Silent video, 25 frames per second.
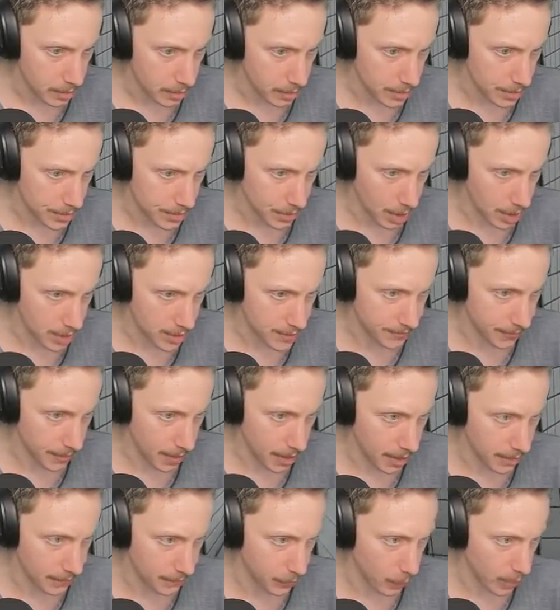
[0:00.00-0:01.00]
Your sign is
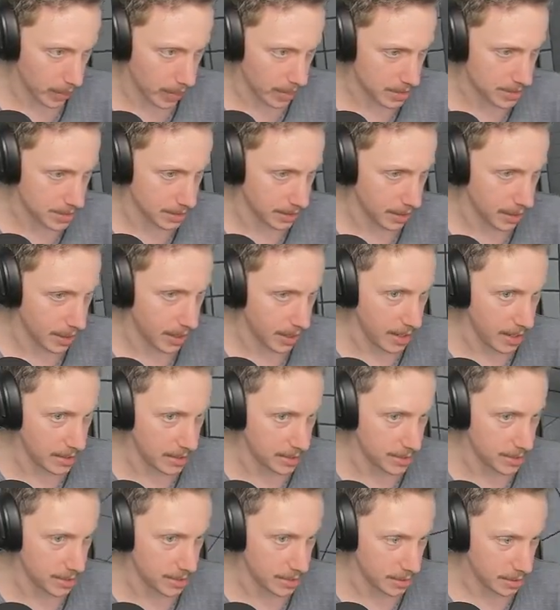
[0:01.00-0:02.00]
fine for exit
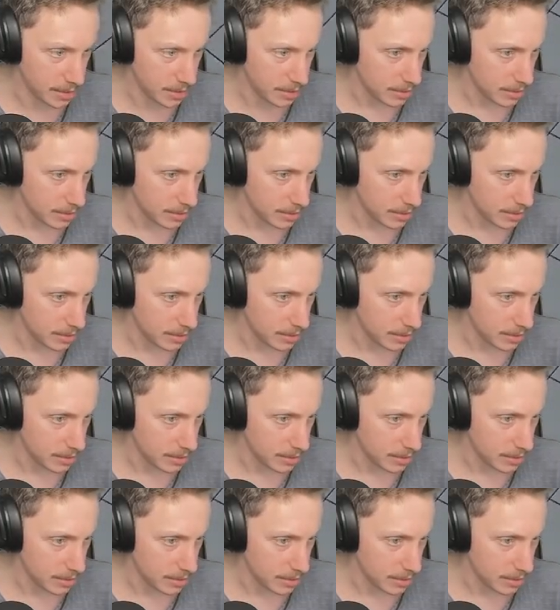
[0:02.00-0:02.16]
eight.